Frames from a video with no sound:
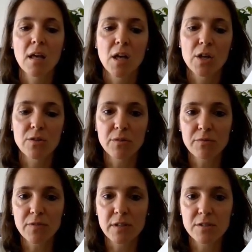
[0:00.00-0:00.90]

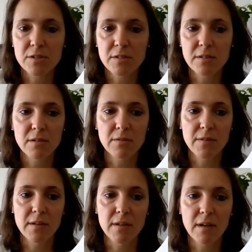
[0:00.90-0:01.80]
Non-fiction, on
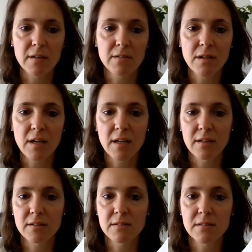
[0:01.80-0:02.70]
the other hand,